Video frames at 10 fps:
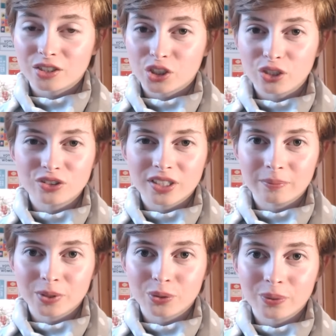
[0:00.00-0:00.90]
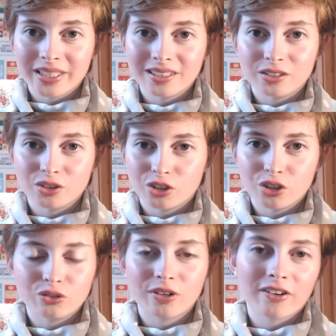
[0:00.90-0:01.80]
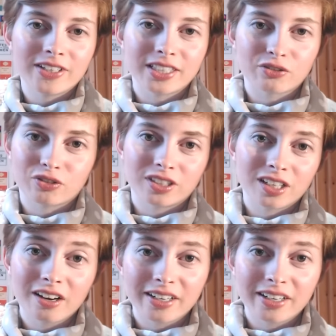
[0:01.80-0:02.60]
choosing between two very different